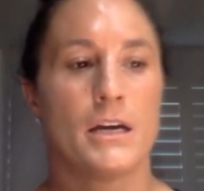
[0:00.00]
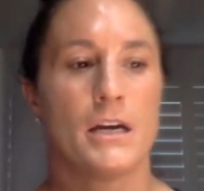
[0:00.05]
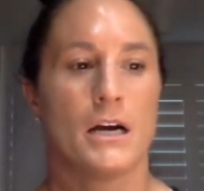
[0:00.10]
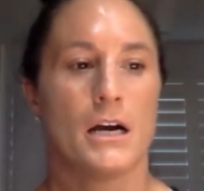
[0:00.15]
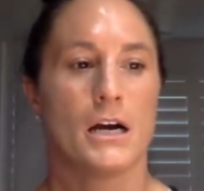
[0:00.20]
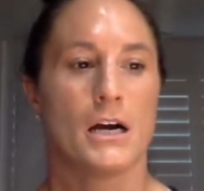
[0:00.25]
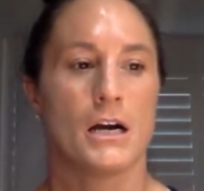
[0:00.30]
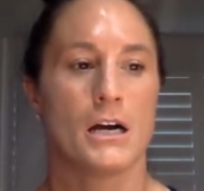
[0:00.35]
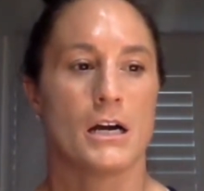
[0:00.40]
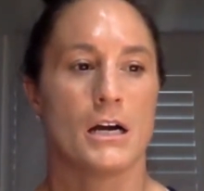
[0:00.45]

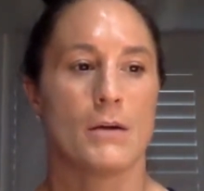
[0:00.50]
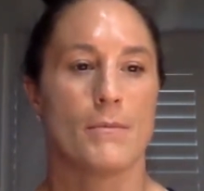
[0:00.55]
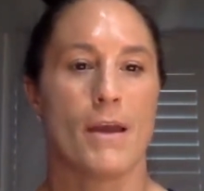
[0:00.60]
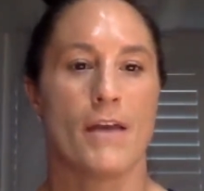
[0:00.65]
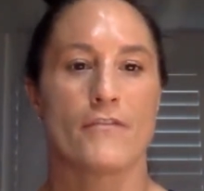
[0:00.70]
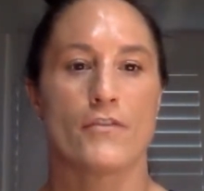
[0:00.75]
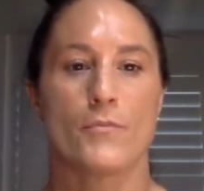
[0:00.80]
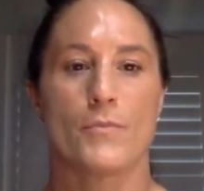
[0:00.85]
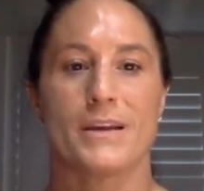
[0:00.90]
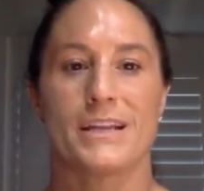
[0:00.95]
Um,
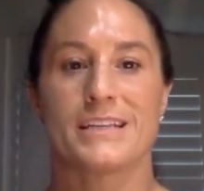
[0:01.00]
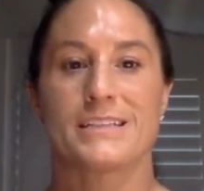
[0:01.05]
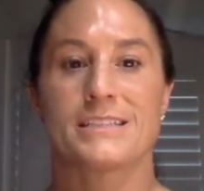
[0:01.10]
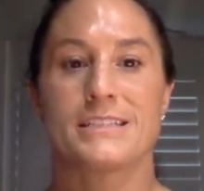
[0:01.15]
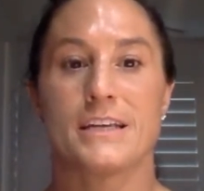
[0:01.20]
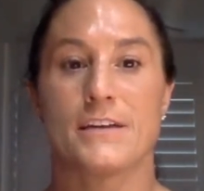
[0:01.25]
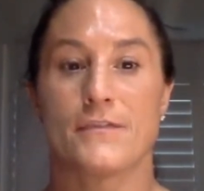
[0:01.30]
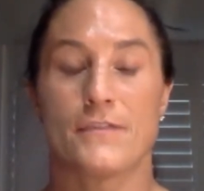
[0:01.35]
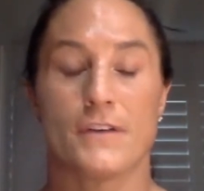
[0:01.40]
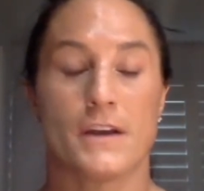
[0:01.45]
everybody is
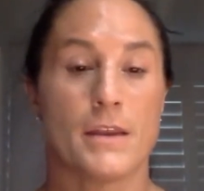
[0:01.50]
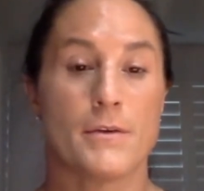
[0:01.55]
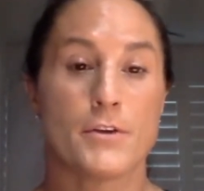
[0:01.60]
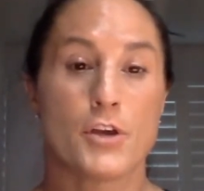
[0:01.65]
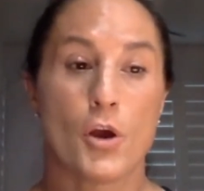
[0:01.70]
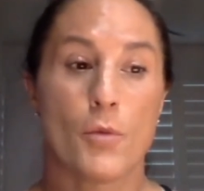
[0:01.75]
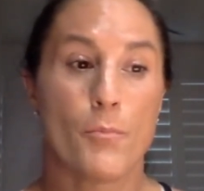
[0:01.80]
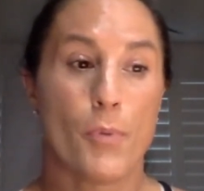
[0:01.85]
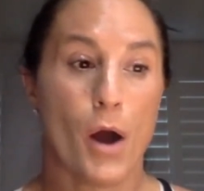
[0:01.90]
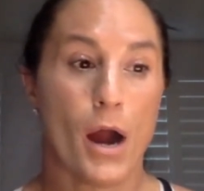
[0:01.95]
different. And
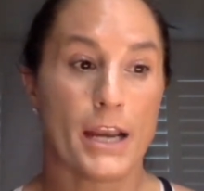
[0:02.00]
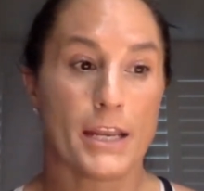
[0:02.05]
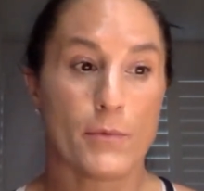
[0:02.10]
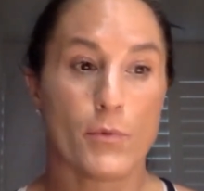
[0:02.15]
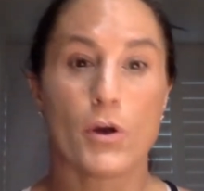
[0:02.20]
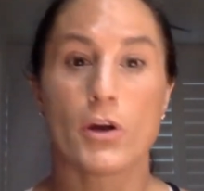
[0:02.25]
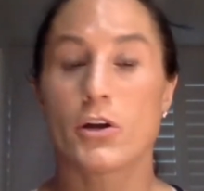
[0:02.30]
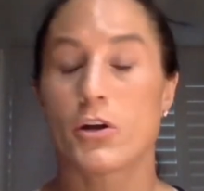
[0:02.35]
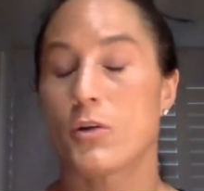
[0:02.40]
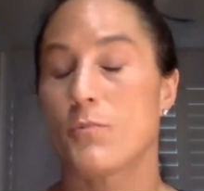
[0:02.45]
your body
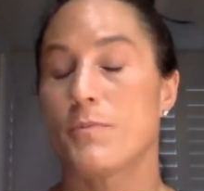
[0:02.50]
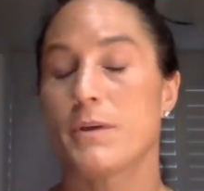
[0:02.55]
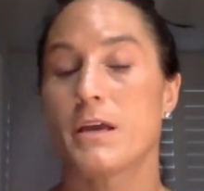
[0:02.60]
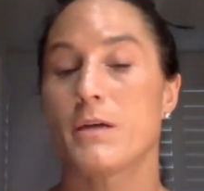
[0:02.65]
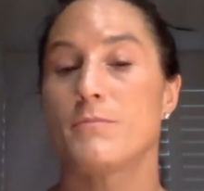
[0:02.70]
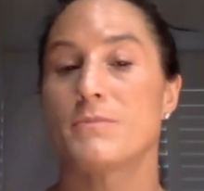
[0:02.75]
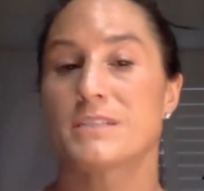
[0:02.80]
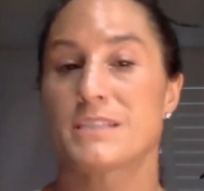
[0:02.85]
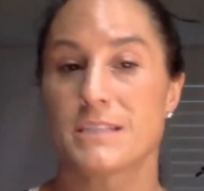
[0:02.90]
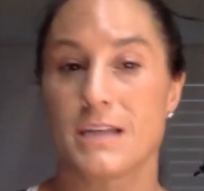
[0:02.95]
work could be a
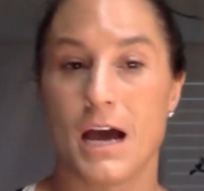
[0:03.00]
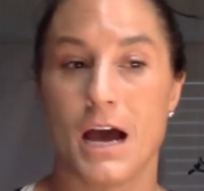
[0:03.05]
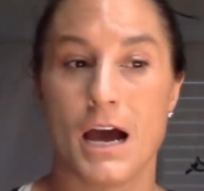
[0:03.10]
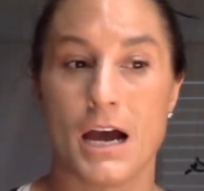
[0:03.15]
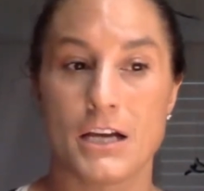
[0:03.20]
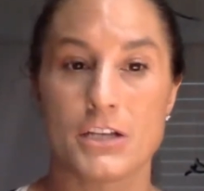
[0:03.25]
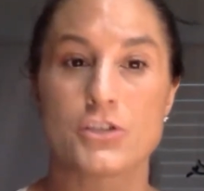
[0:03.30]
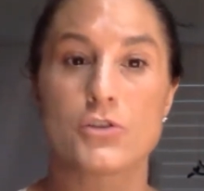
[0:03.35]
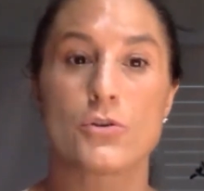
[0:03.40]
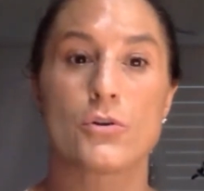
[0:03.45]

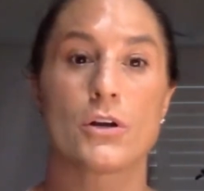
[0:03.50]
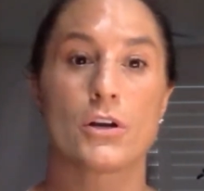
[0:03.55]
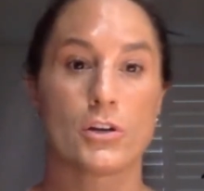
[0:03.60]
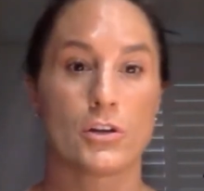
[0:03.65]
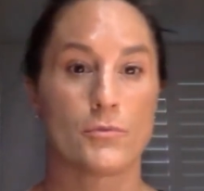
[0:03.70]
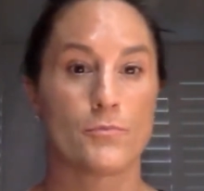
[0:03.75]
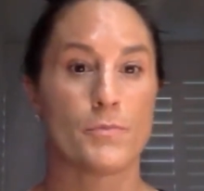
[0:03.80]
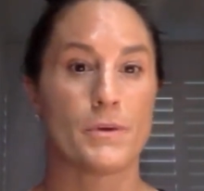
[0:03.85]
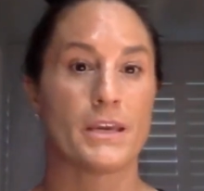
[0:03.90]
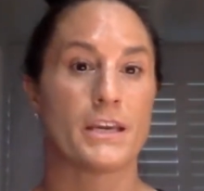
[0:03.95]
massage or it
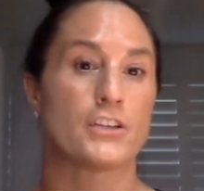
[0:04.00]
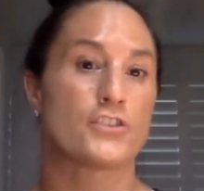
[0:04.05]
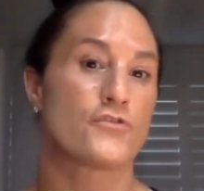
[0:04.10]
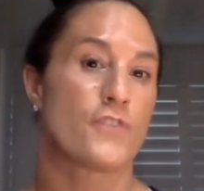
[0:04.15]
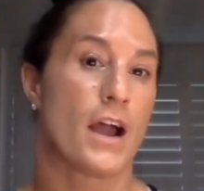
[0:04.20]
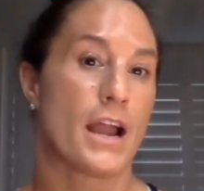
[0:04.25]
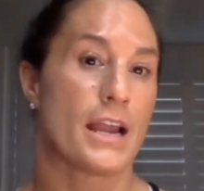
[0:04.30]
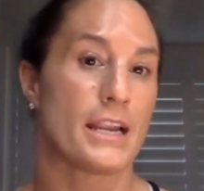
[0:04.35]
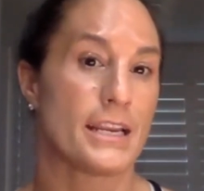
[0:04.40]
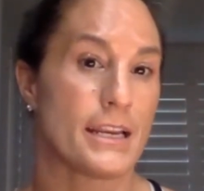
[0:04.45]
could be a
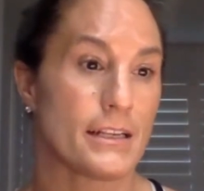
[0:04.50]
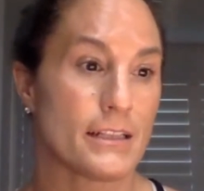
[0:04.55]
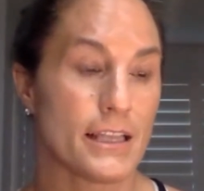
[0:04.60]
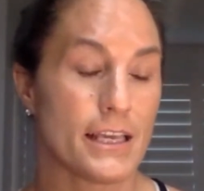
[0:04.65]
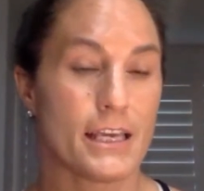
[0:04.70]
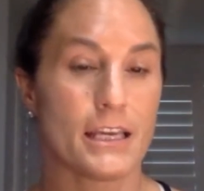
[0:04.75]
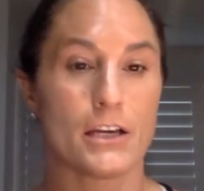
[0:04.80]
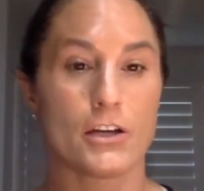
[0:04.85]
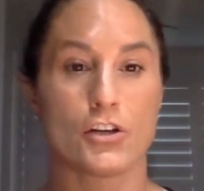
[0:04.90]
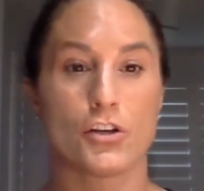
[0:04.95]
dry
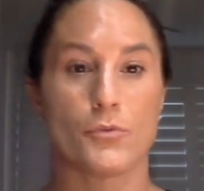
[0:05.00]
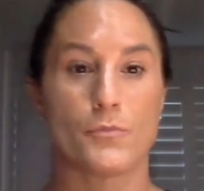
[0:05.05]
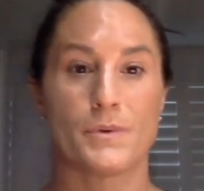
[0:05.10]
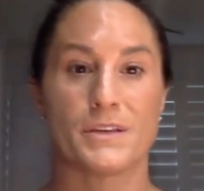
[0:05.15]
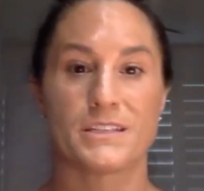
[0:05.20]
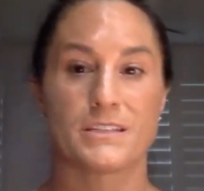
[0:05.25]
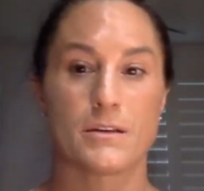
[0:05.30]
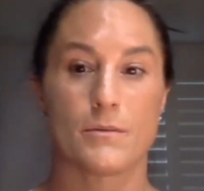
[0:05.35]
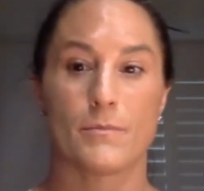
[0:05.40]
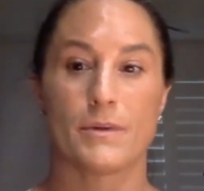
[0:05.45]
needling. It could be
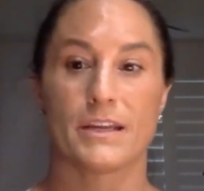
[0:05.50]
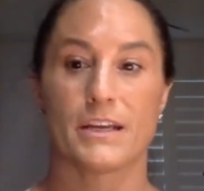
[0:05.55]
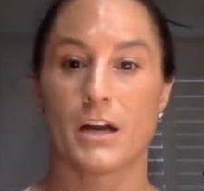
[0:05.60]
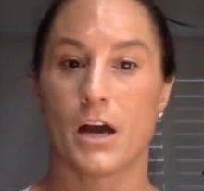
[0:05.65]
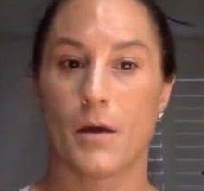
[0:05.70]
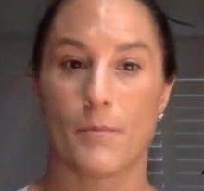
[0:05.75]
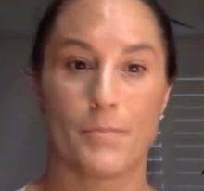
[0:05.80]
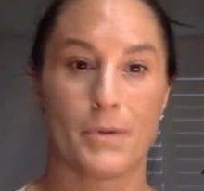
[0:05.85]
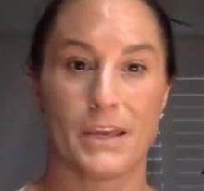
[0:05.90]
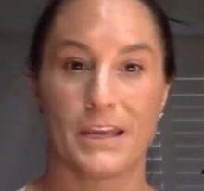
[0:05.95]
somebody
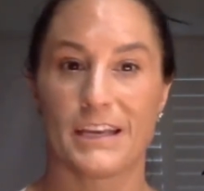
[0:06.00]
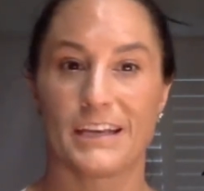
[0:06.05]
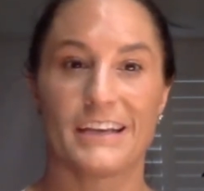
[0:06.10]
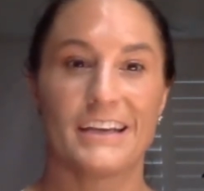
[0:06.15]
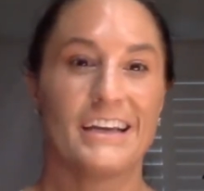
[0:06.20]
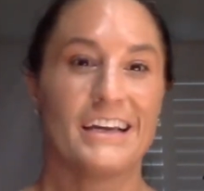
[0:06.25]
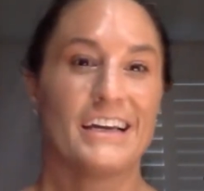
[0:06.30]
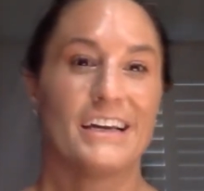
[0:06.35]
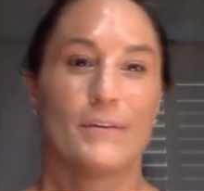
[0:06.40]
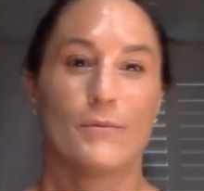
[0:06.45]
cupping
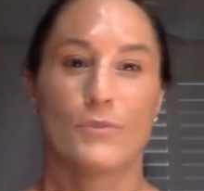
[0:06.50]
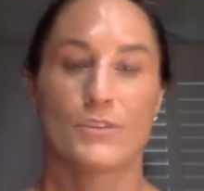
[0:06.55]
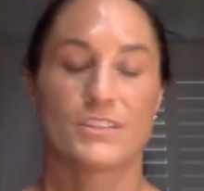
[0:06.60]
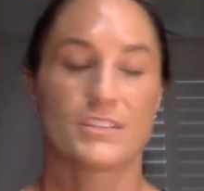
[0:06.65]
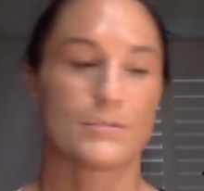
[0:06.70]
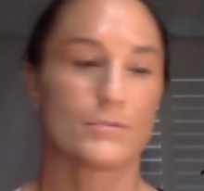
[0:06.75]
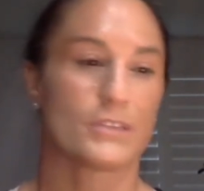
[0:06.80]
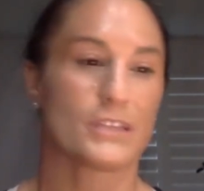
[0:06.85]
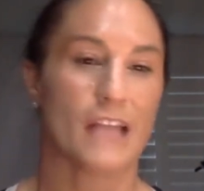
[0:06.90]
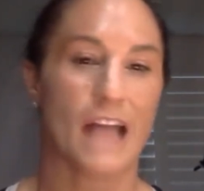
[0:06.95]
with
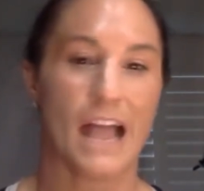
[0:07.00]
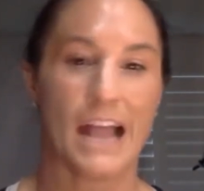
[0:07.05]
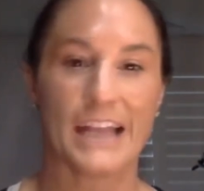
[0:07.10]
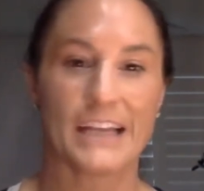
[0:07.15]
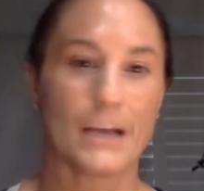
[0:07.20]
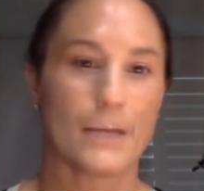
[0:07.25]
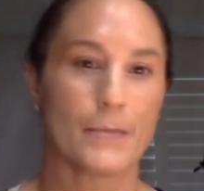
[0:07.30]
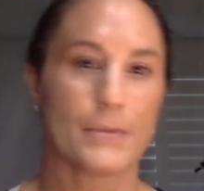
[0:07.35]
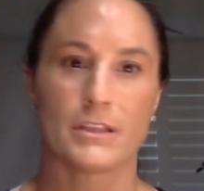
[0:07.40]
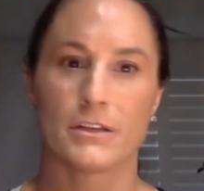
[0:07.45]
some gliding.
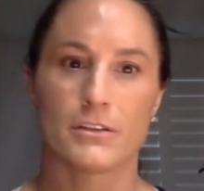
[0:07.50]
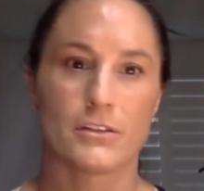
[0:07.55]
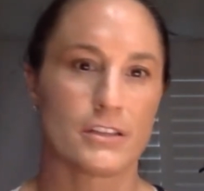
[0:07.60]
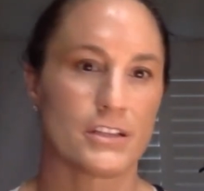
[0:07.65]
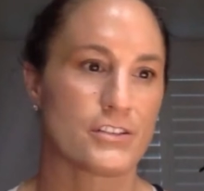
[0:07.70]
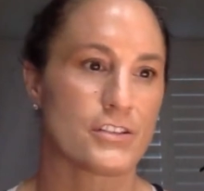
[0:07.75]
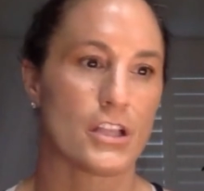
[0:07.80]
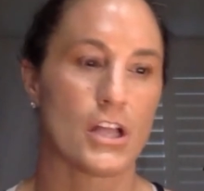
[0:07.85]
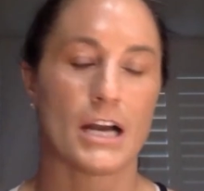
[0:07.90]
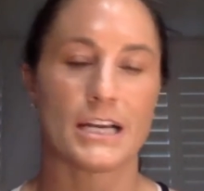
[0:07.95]
I mean,
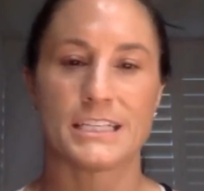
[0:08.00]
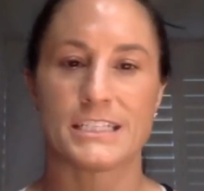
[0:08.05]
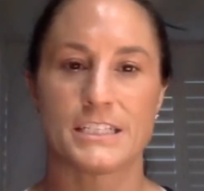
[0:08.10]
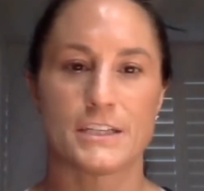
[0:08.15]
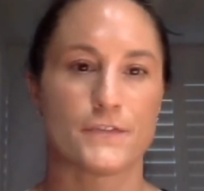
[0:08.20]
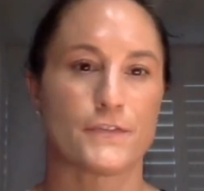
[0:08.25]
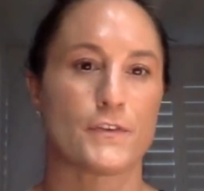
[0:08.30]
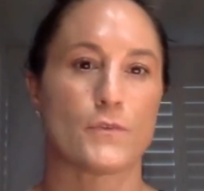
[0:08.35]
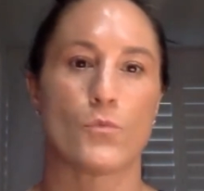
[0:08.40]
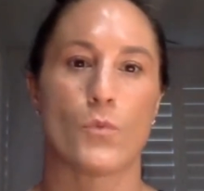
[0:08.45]
there's a lot of
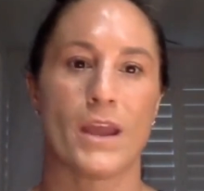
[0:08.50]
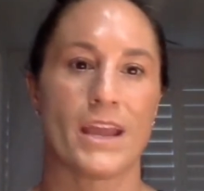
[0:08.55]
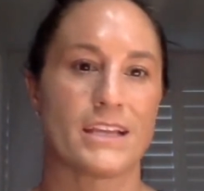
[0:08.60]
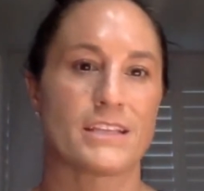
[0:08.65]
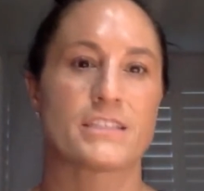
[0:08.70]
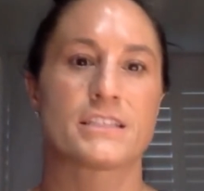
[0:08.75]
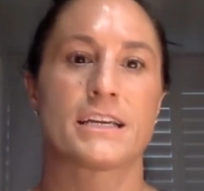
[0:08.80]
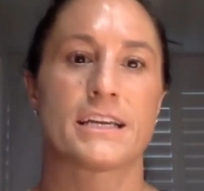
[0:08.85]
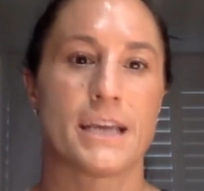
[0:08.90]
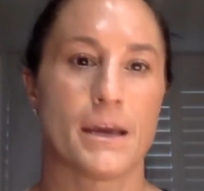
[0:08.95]
different
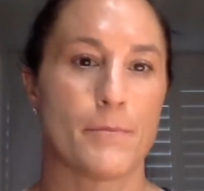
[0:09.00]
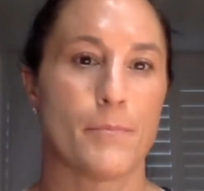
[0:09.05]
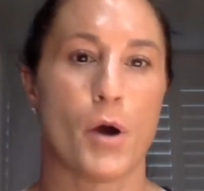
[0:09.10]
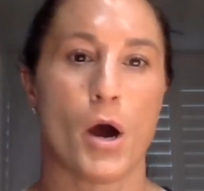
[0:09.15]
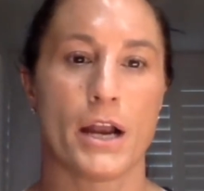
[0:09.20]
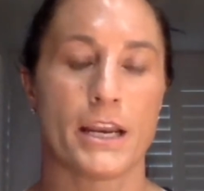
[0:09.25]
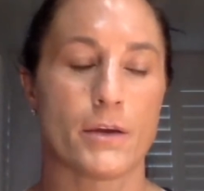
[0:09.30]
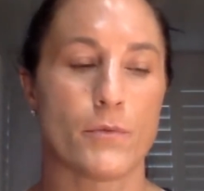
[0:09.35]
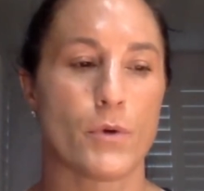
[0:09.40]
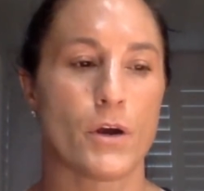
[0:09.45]
ways to get
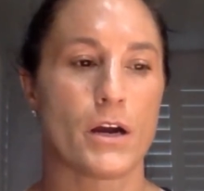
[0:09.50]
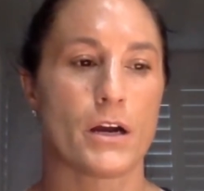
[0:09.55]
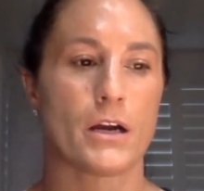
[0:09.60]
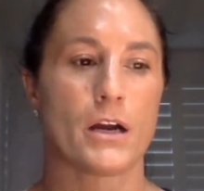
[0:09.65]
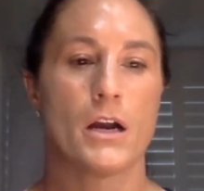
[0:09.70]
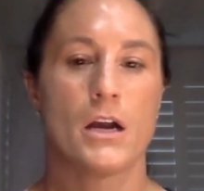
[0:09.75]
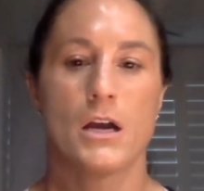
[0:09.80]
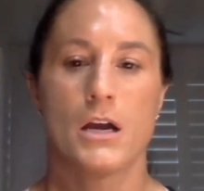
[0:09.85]
body work.